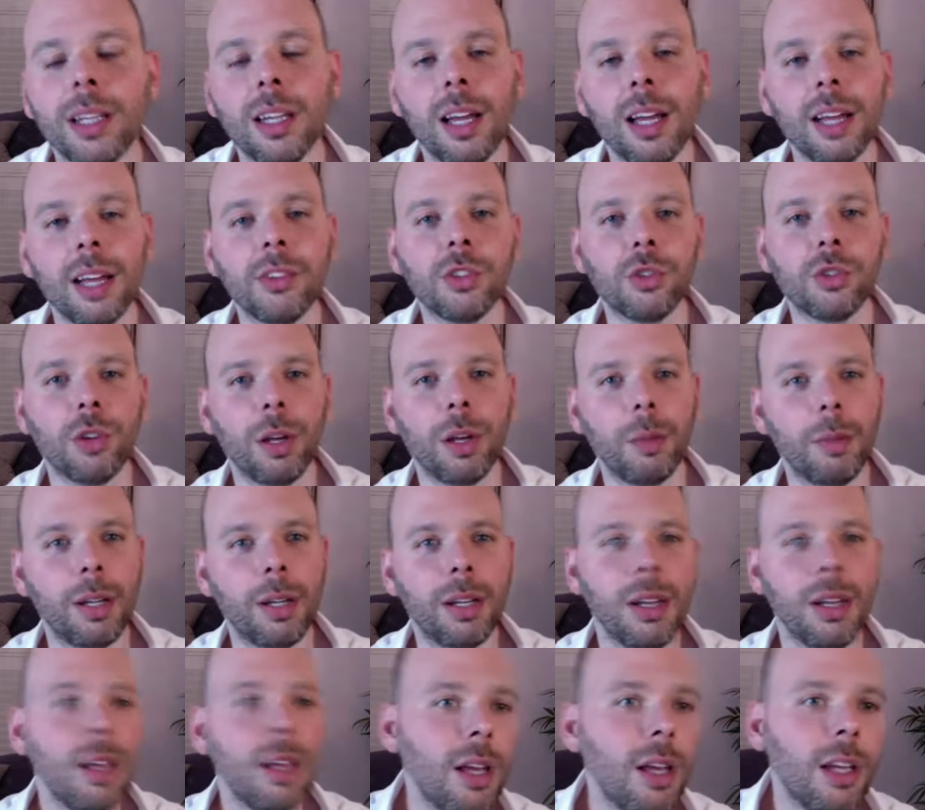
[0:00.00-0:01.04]
a live stream,
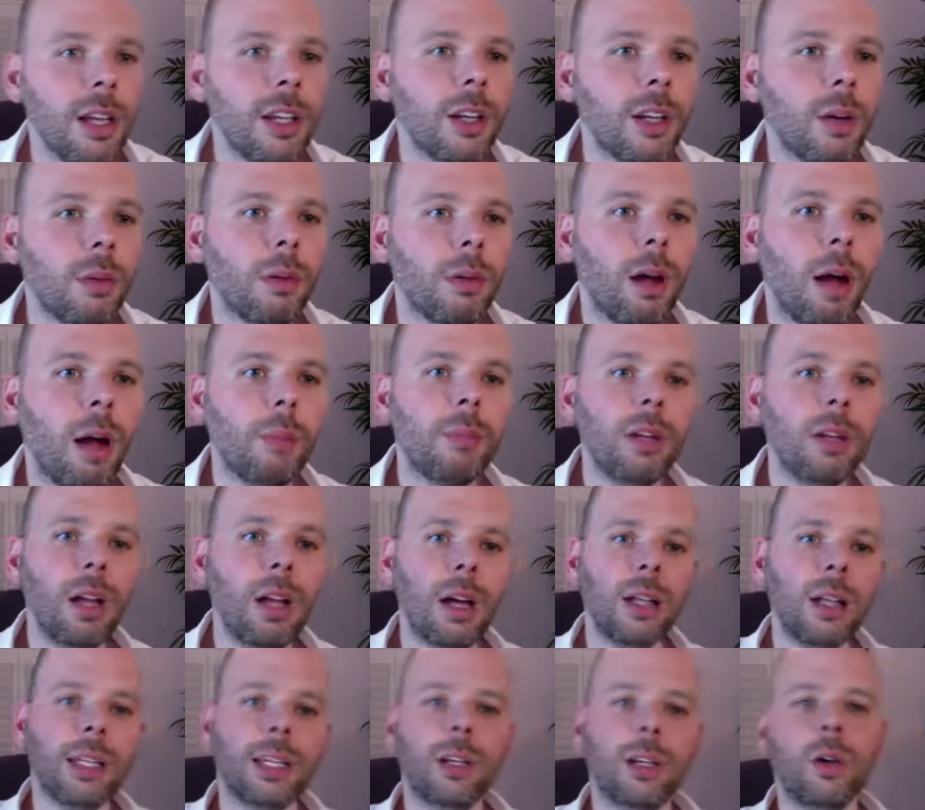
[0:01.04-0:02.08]
and I'm
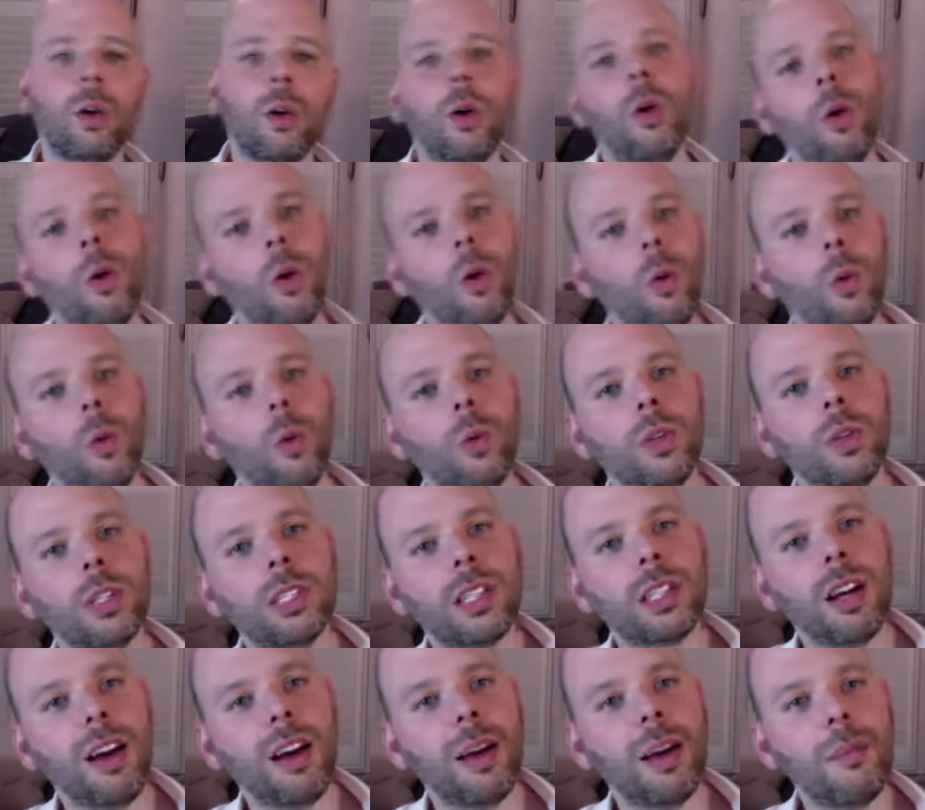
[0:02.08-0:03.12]
learning all the
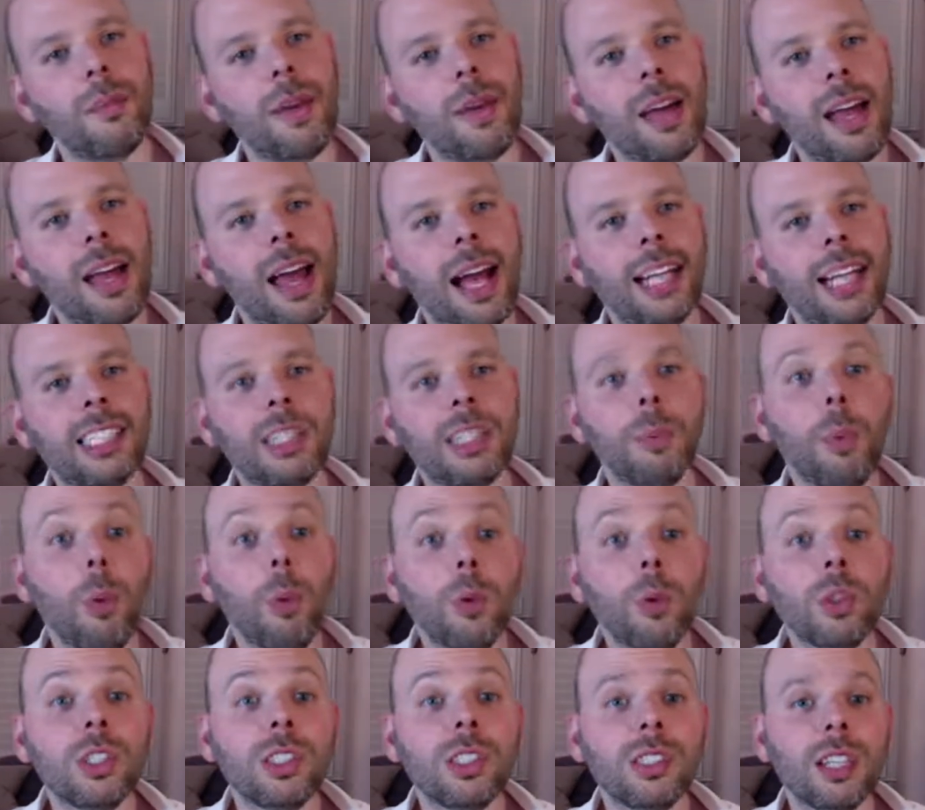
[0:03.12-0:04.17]
time. And it's
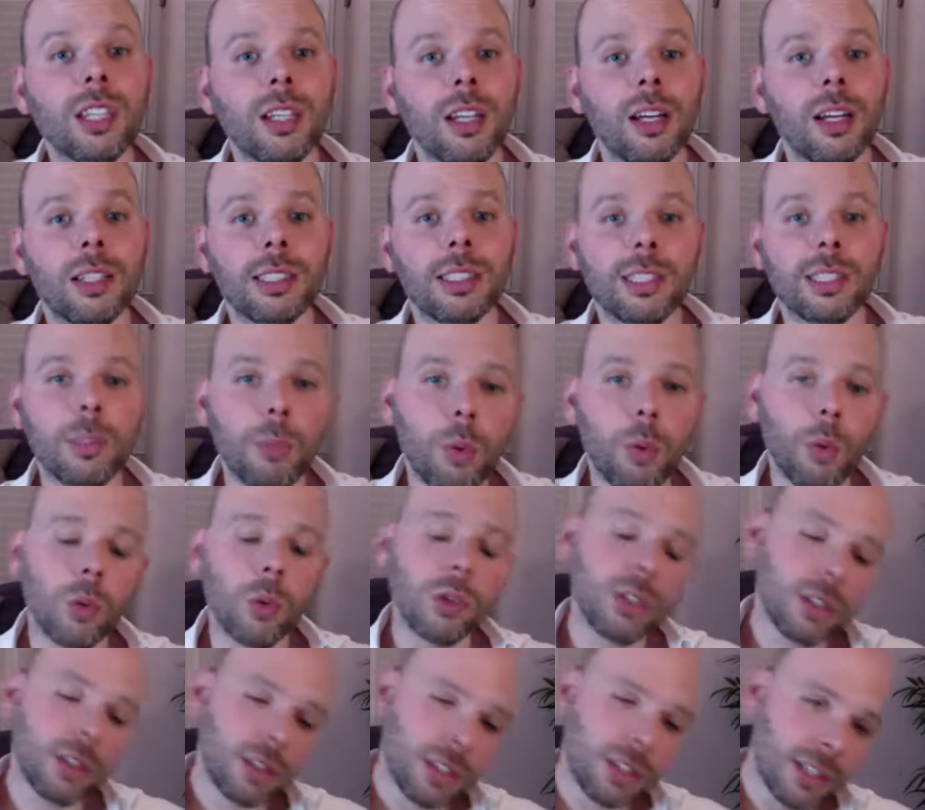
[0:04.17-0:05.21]
important to learn. It's
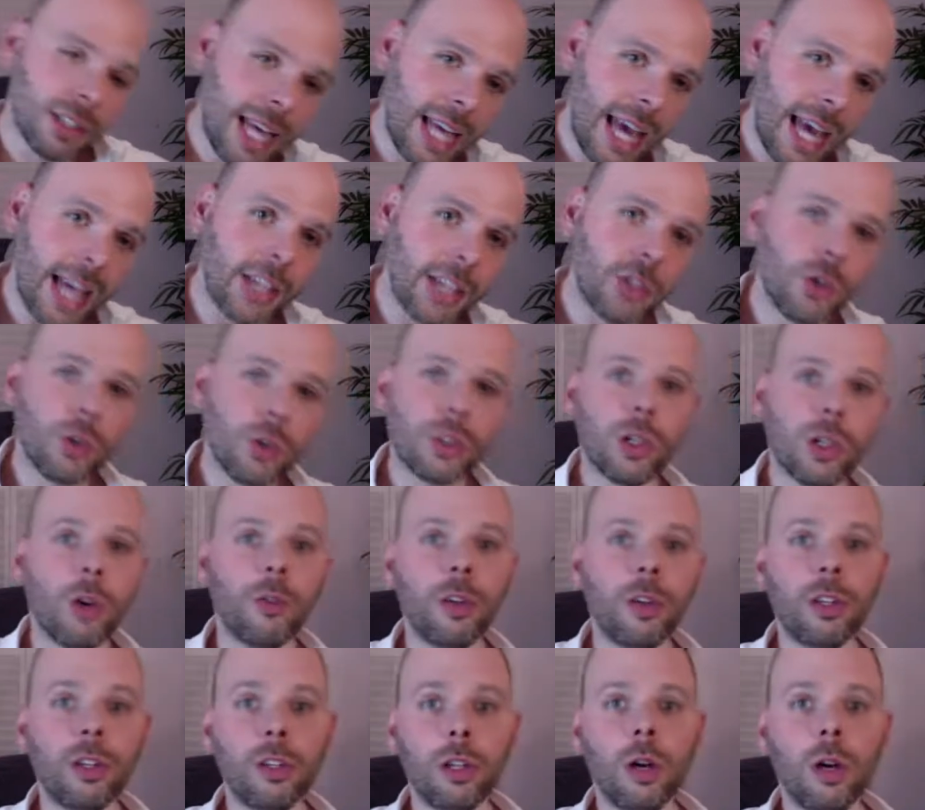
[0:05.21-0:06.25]
important to test
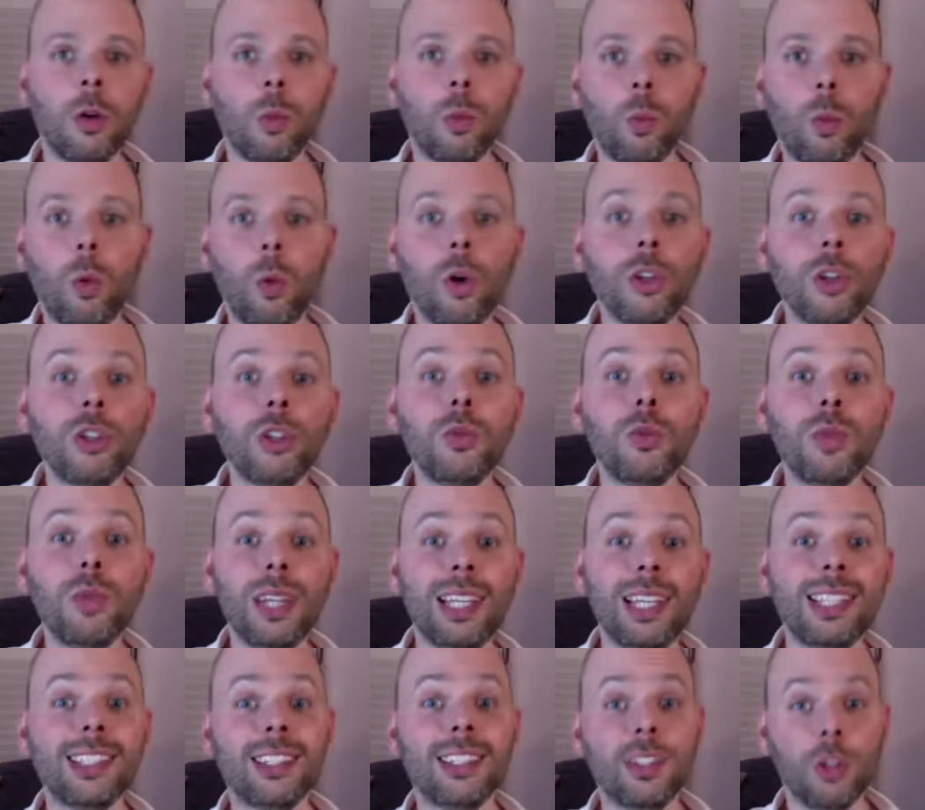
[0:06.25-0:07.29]
yourself and know what you
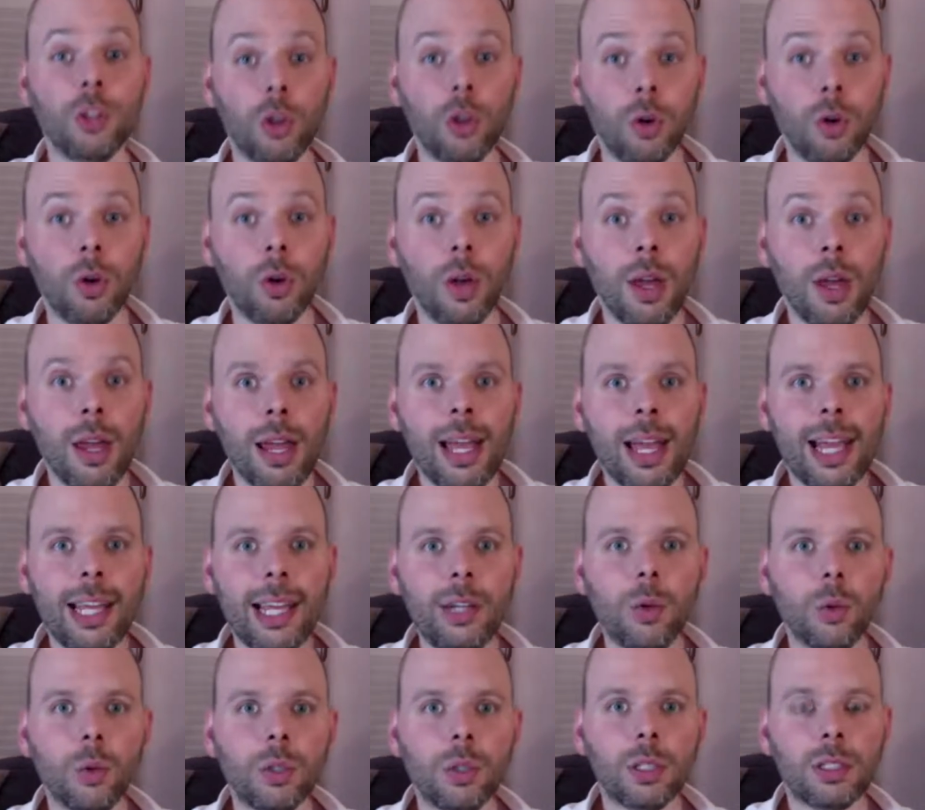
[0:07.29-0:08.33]
need to do
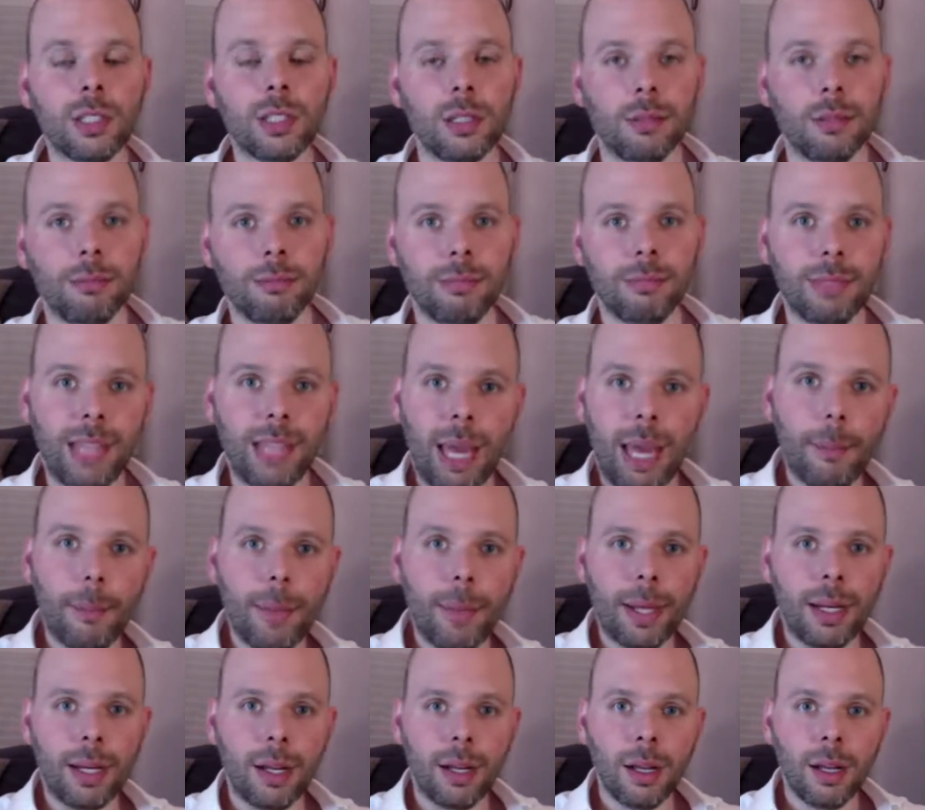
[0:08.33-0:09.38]
in order to get
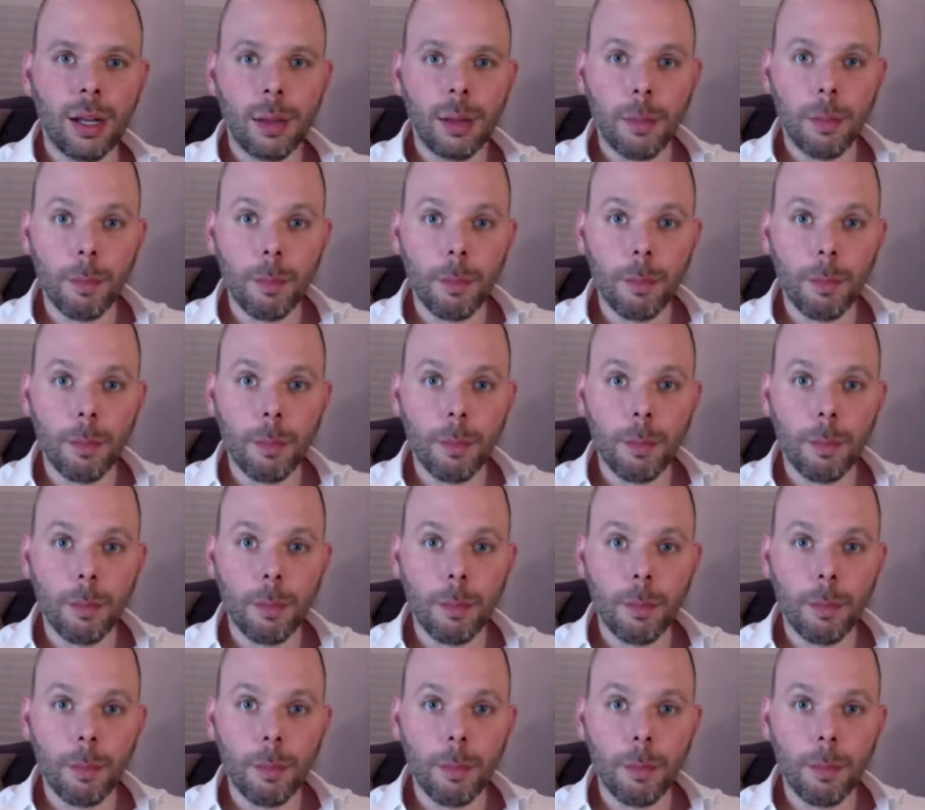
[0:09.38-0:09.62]
better,